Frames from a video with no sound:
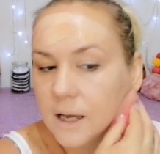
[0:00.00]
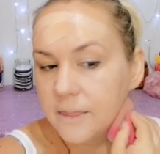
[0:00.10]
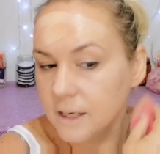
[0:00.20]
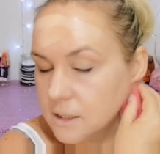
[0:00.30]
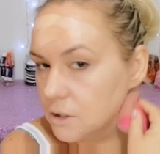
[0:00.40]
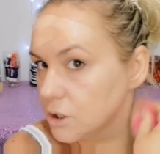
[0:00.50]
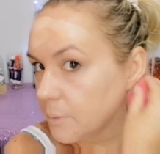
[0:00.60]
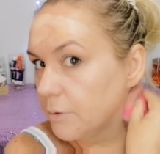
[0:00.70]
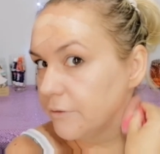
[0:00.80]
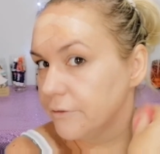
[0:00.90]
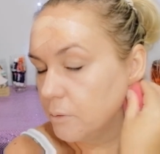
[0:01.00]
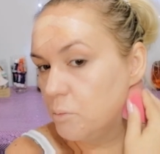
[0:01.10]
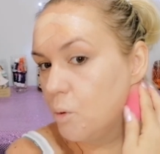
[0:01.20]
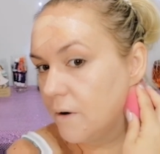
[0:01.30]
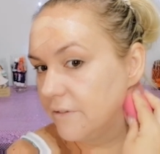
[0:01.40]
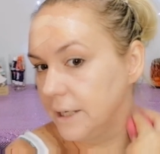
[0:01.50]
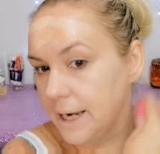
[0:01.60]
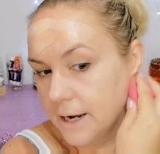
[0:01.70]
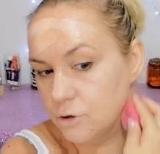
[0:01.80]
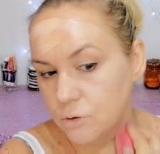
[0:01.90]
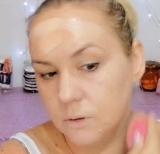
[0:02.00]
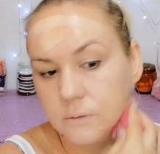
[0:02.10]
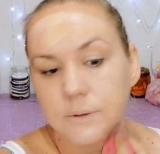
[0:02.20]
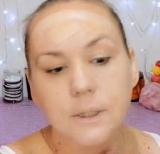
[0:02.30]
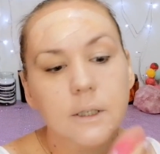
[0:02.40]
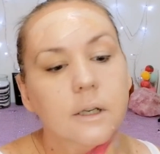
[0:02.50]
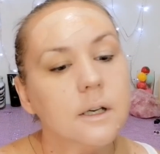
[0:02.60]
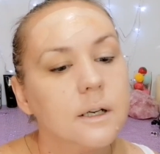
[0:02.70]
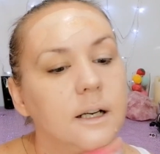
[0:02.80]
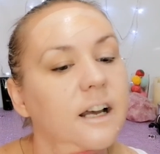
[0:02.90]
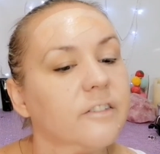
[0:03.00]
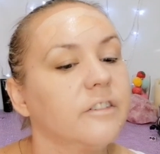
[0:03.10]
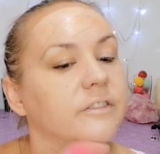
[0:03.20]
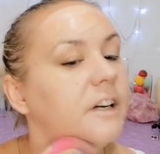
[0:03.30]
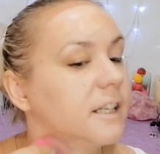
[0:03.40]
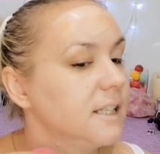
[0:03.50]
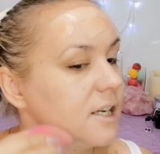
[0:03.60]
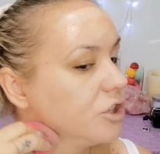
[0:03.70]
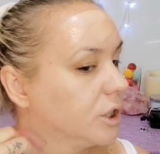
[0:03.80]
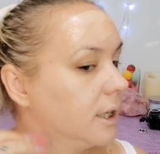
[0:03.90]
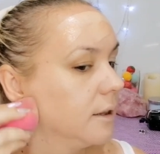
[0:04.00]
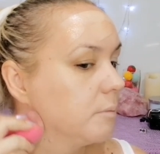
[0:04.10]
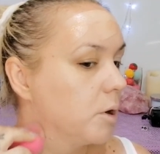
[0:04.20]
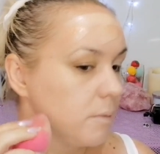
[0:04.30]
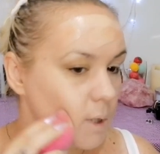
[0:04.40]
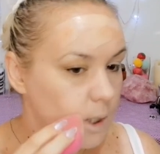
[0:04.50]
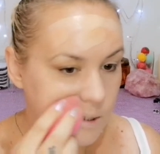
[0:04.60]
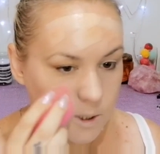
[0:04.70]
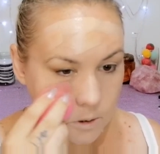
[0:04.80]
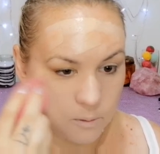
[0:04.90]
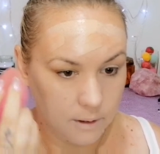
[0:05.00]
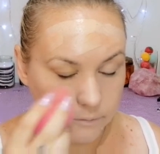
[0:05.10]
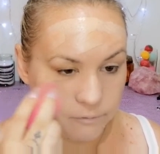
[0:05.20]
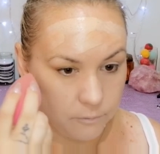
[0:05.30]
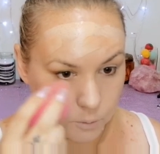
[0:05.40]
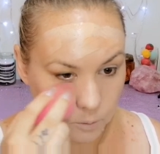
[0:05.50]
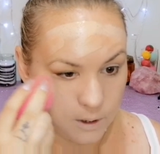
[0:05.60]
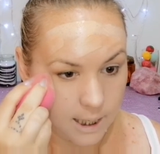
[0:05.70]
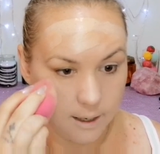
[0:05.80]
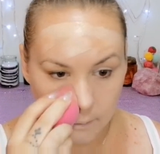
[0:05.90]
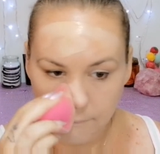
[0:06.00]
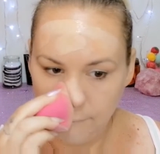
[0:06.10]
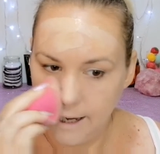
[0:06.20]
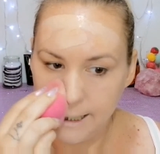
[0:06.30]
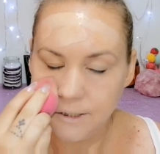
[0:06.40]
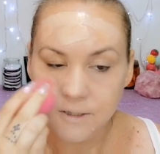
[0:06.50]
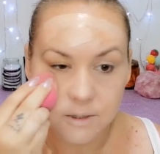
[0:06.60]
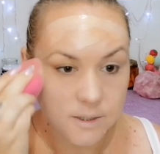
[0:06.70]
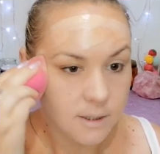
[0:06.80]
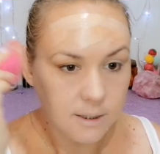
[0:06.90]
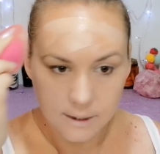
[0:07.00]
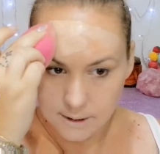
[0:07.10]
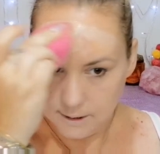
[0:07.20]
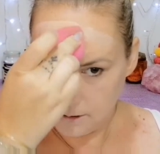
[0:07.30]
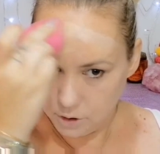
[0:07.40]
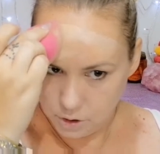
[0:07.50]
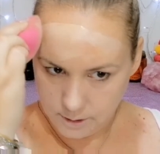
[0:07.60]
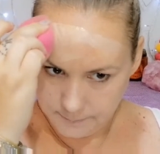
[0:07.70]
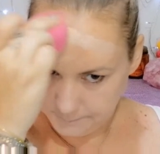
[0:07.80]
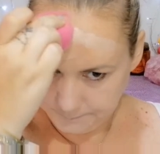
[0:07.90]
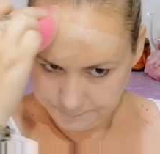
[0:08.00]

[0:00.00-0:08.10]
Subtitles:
think it's because I prefer more of a natural cover foundation at the moment to a full cake face. So